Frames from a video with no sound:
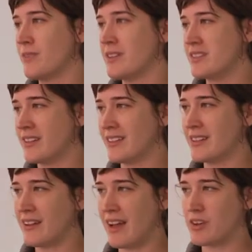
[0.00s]
fencing
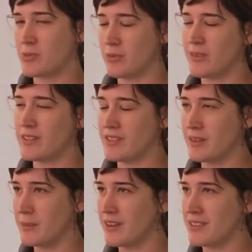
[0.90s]
than an actual
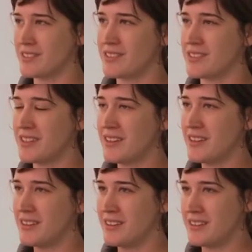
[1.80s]
fencing, because
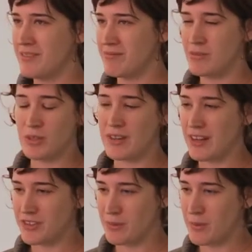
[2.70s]
you could
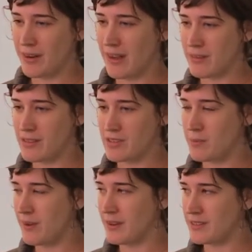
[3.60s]
actually break out of the
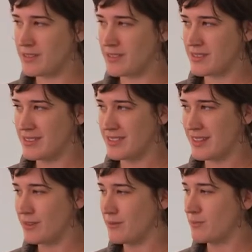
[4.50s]
space
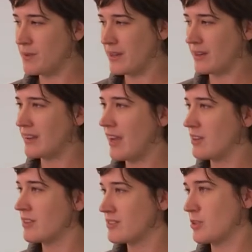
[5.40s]
instead of being
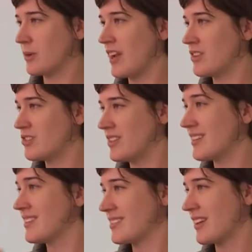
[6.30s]
so caged
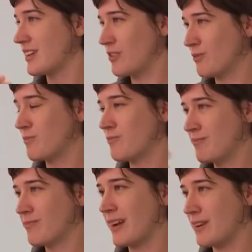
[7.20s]
in. It's like you've
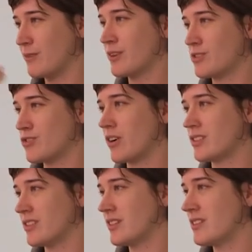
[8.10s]
kind of
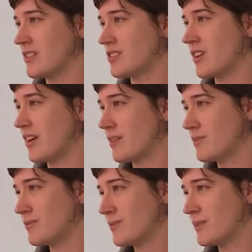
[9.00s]
constructed it
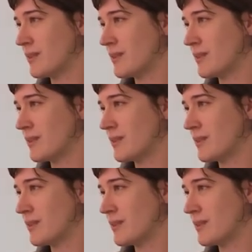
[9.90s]
yourself.